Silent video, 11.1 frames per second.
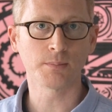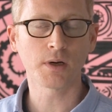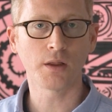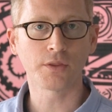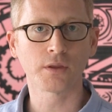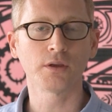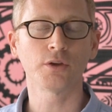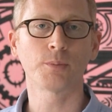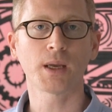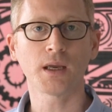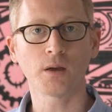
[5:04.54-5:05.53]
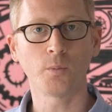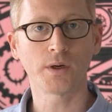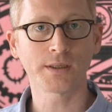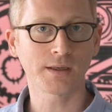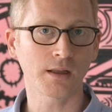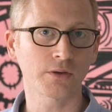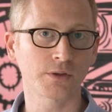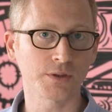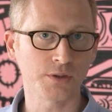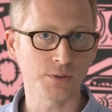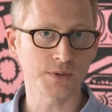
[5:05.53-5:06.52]
a month, you're paying
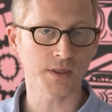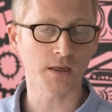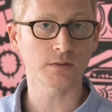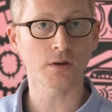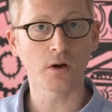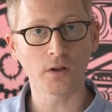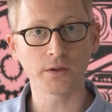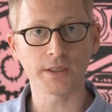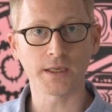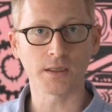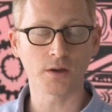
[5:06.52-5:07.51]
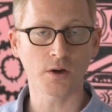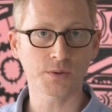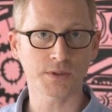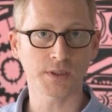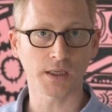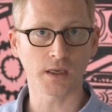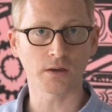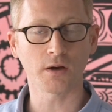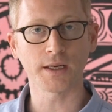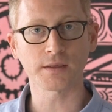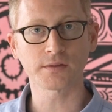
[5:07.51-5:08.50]
$1.02 all in in hosting it
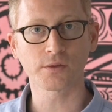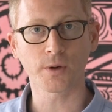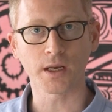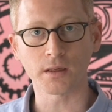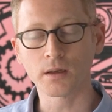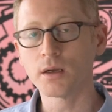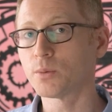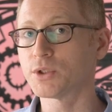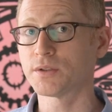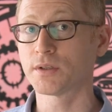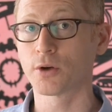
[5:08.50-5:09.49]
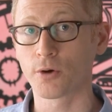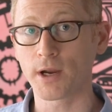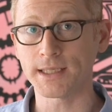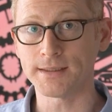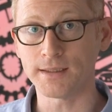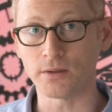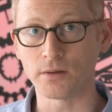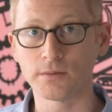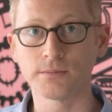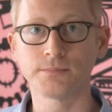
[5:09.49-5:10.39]
on S3, which is a great deal.